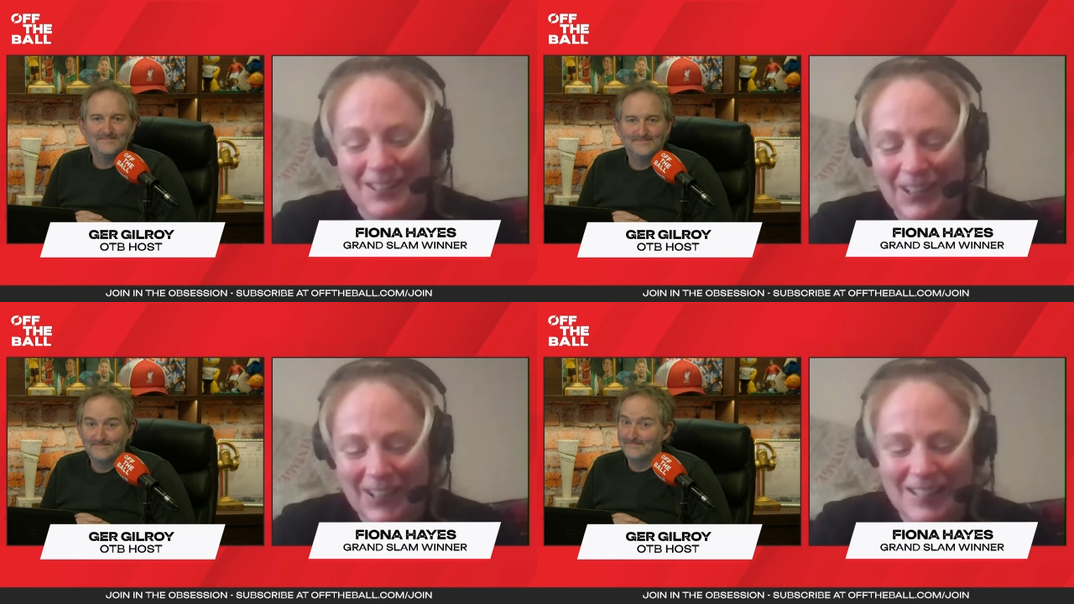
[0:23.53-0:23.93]

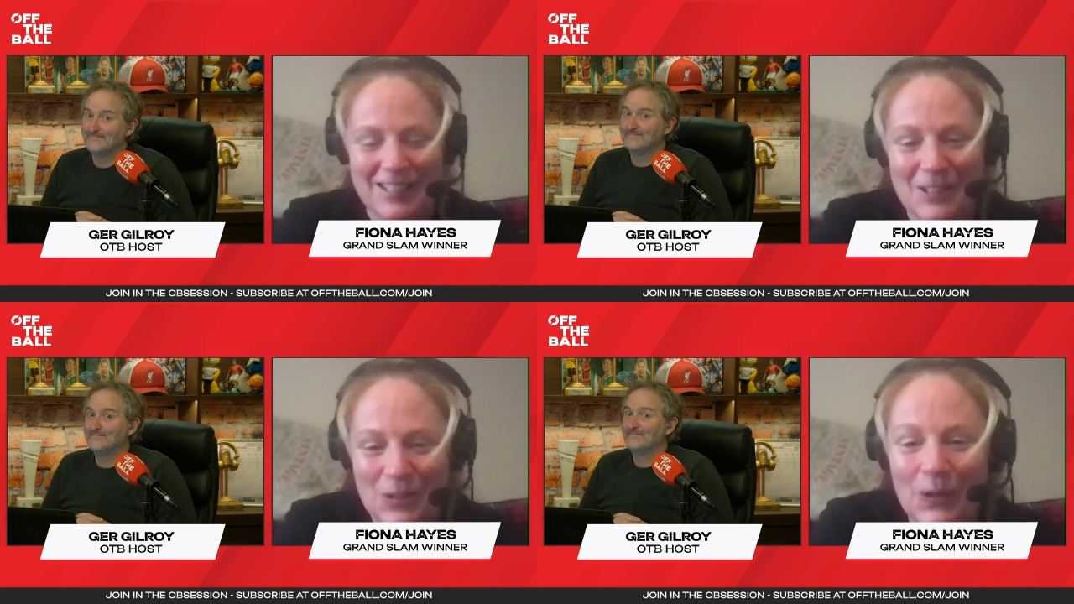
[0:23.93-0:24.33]
Speaker 1: It's the
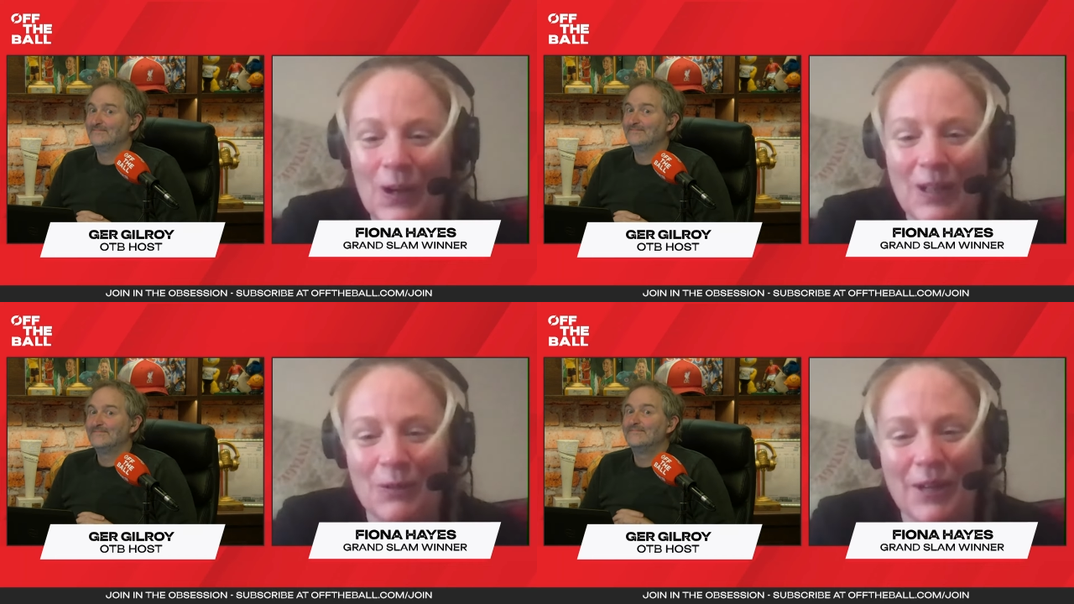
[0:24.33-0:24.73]
girls that do
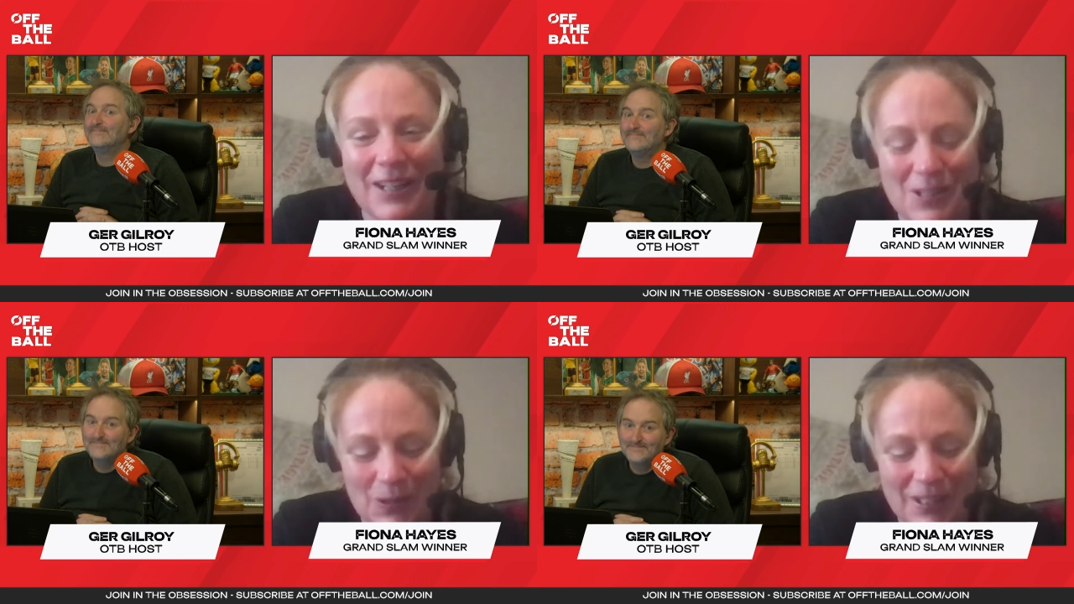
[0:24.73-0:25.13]
all the
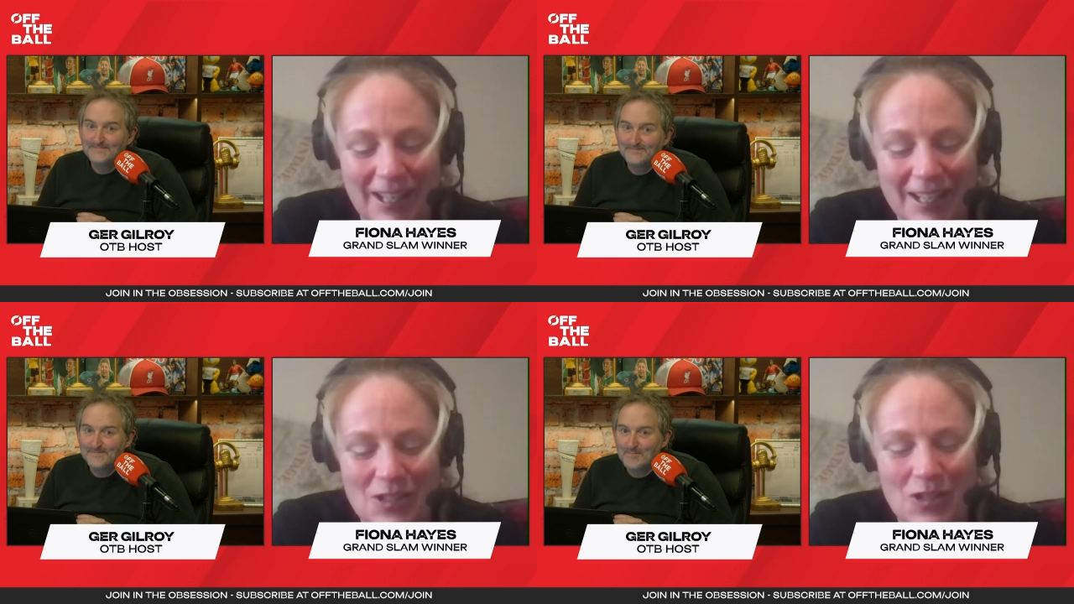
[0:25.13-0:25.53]
work. So
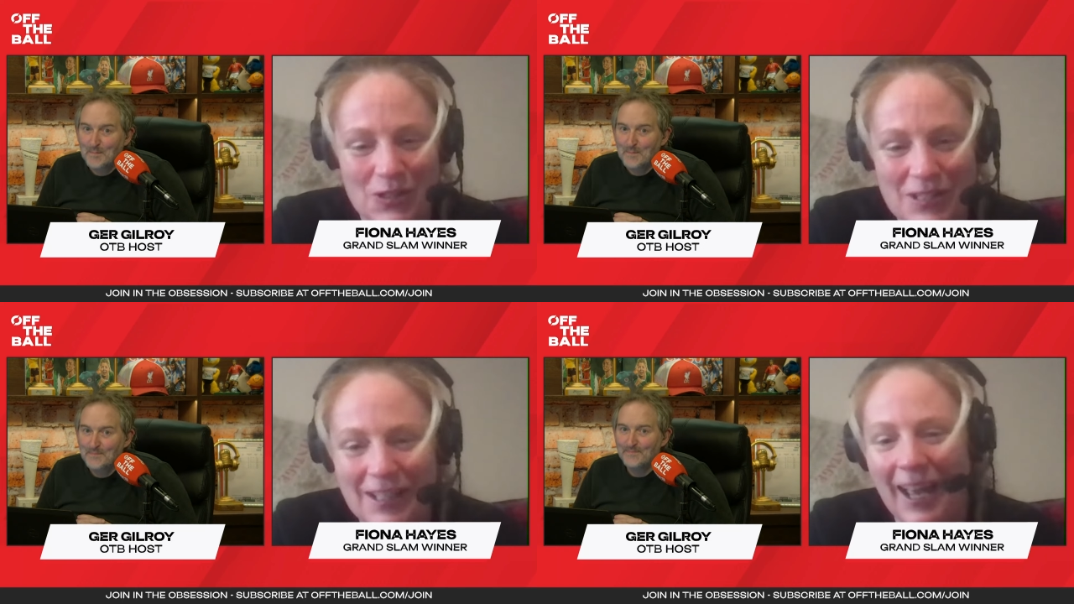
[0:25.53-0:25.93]
I think it's
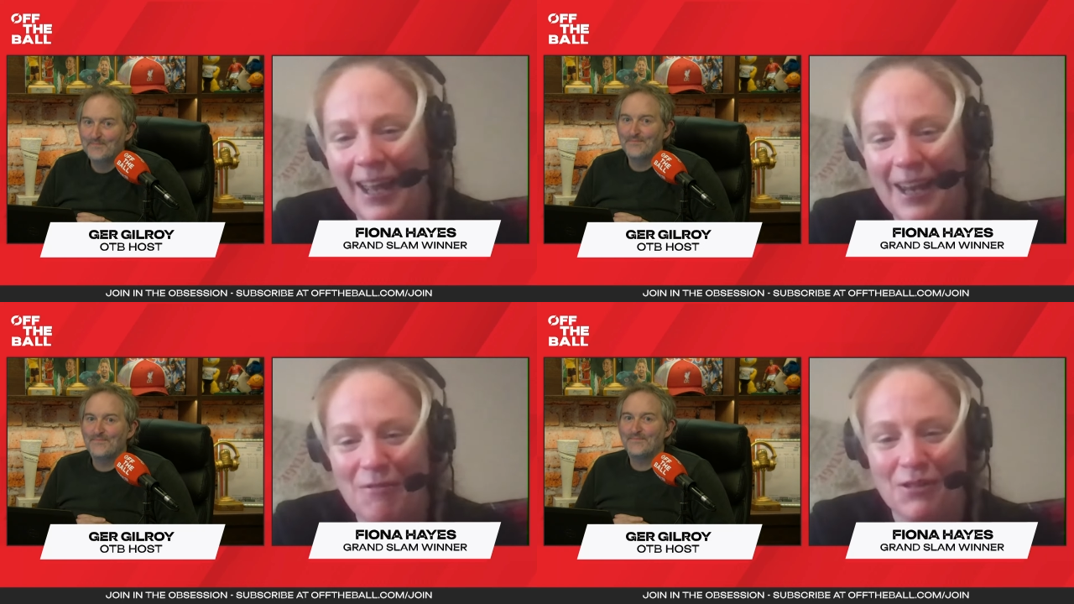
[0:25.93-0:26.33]
just uh,
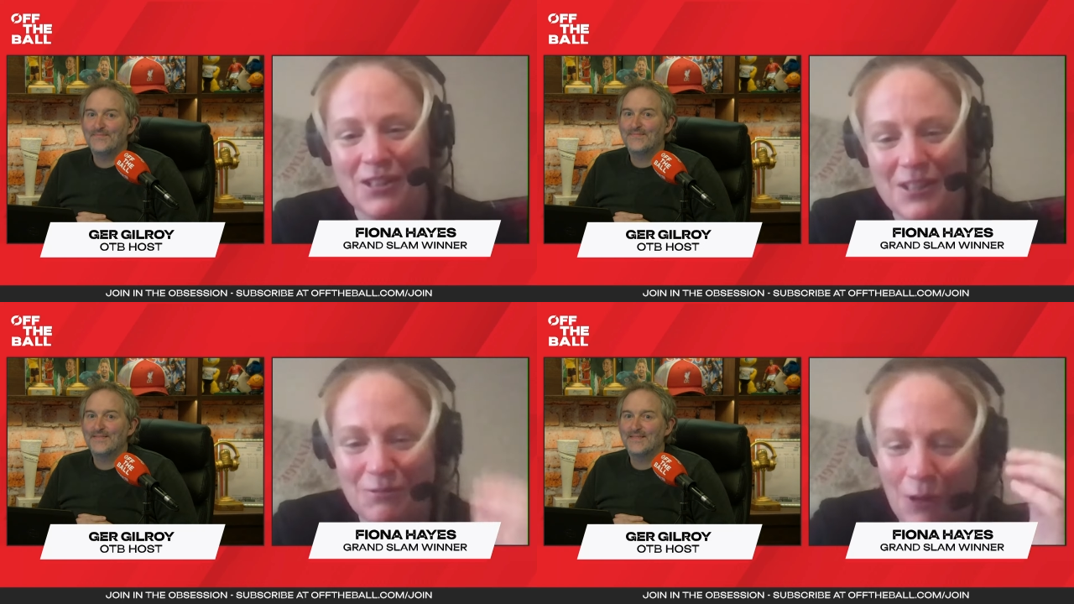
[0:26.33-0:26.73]
an
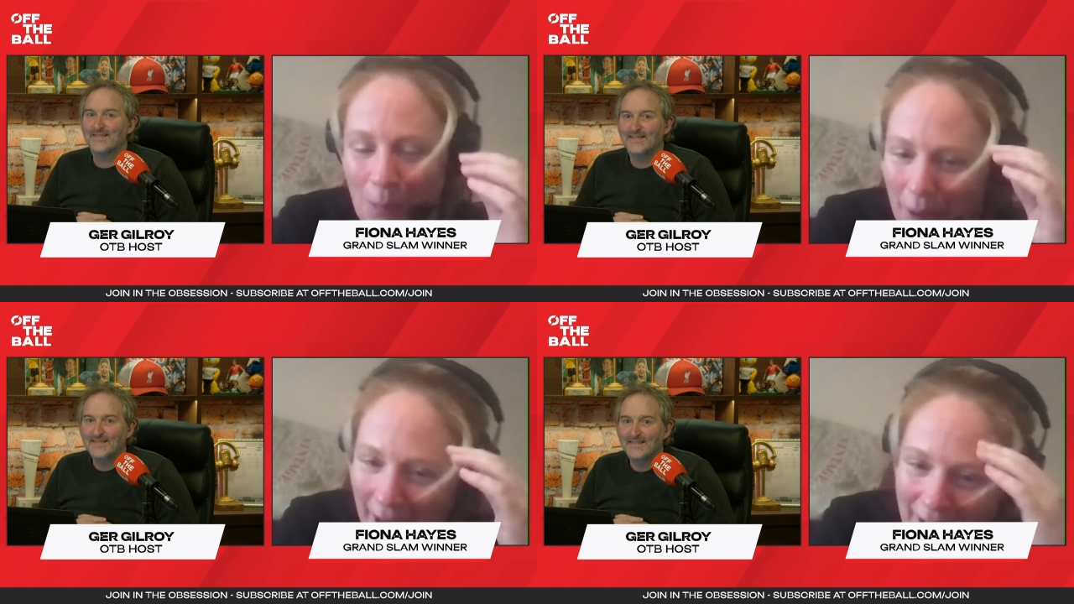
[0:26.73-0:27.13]
effort
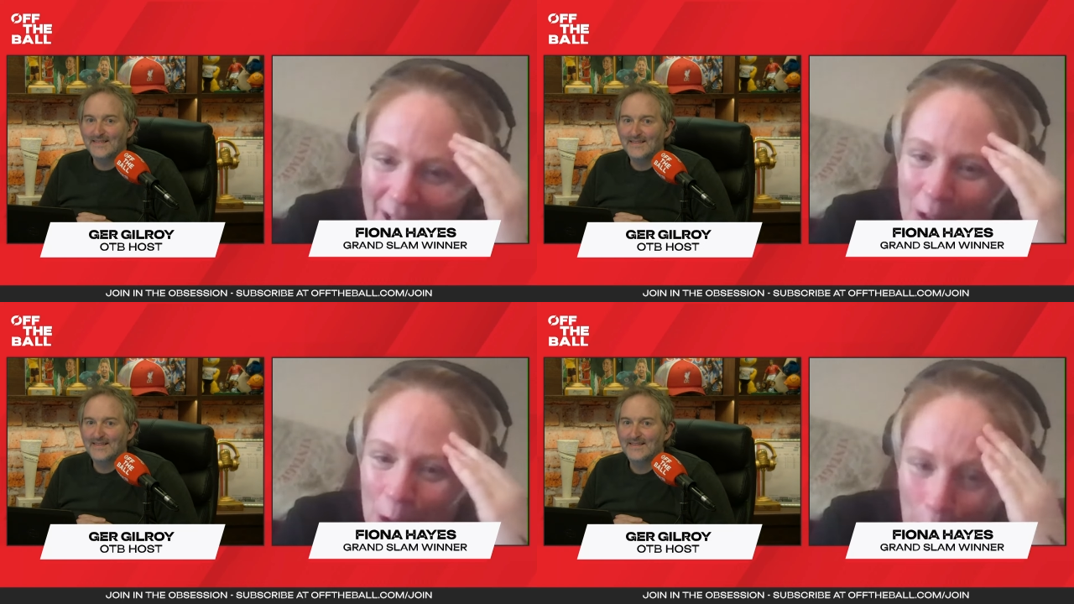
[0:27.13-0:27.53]
from
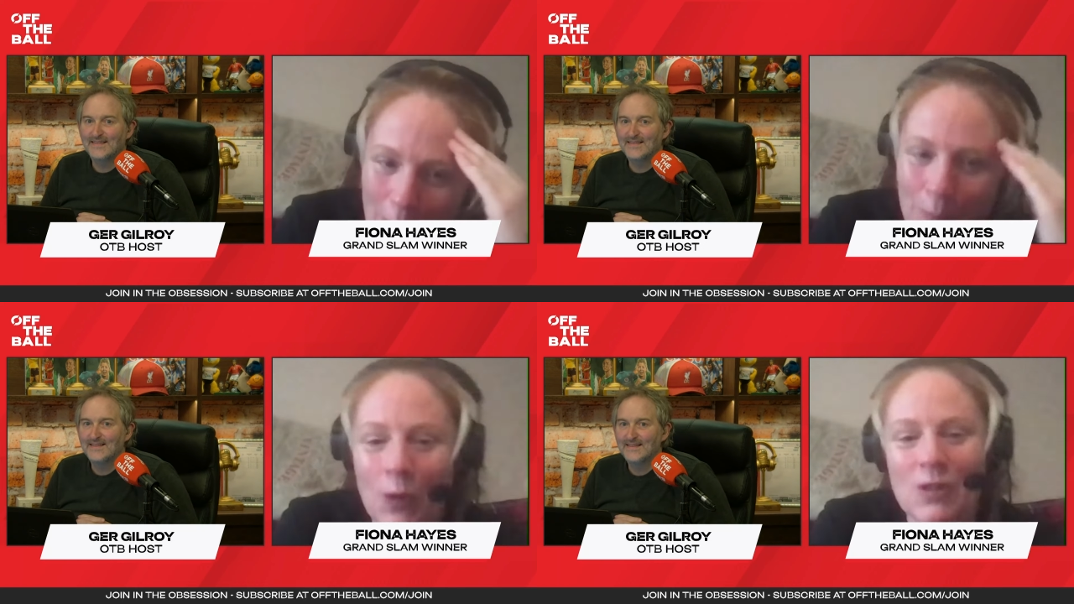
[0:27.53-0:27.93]
uh,
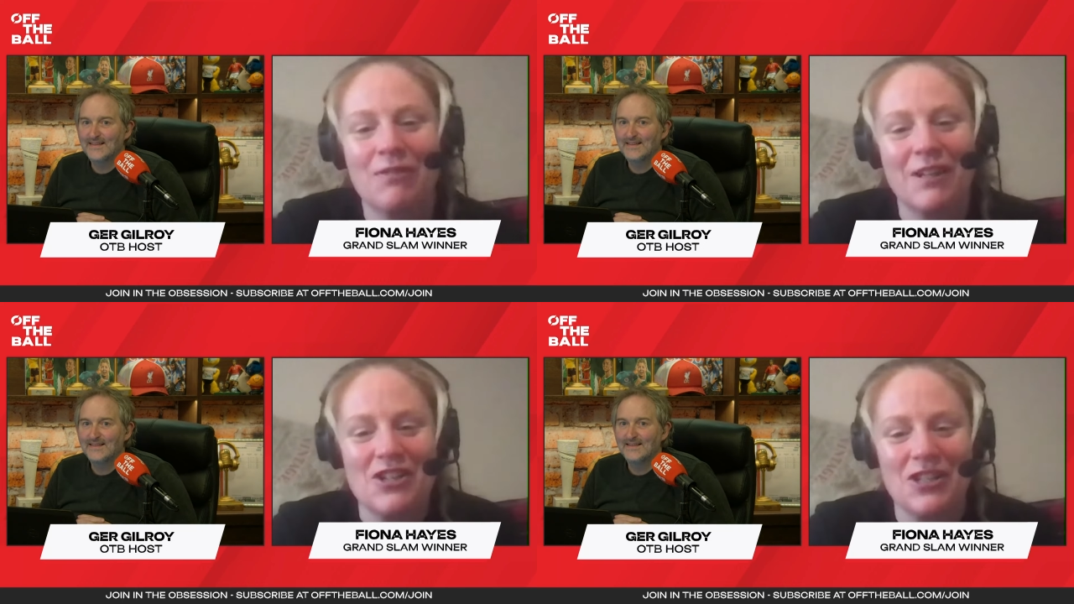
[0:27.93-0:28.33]
U L
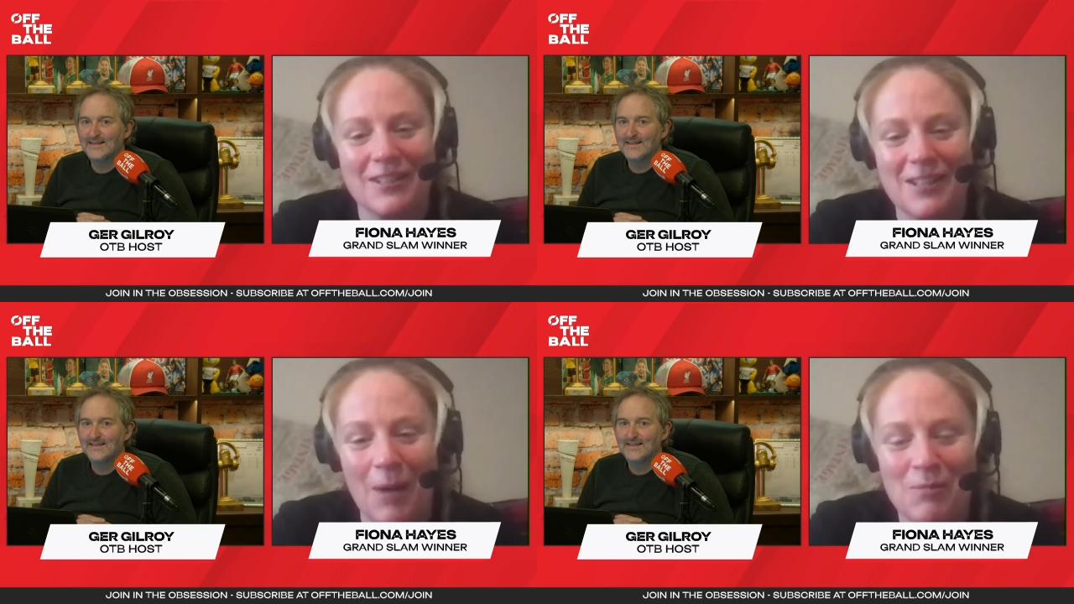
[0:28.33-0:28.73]
Bohs
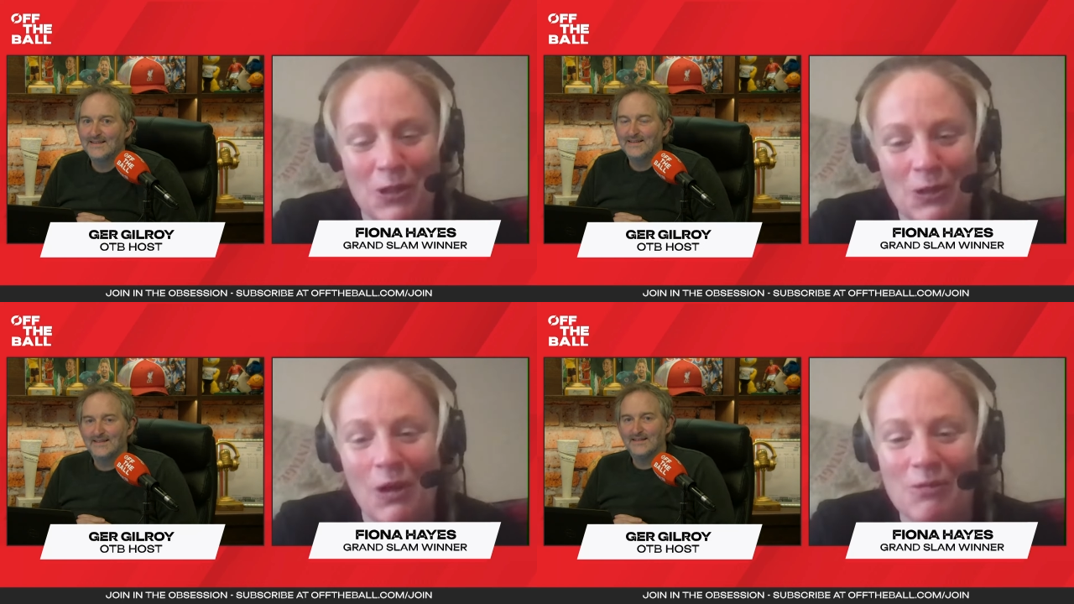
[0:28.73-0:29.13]
finishing
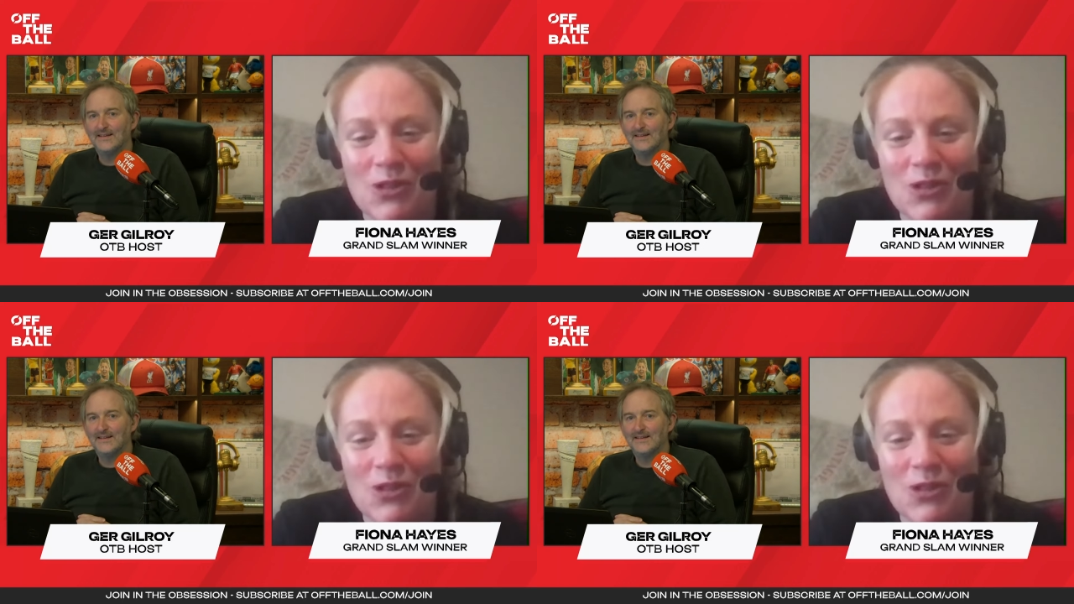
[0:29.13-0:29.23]
top two.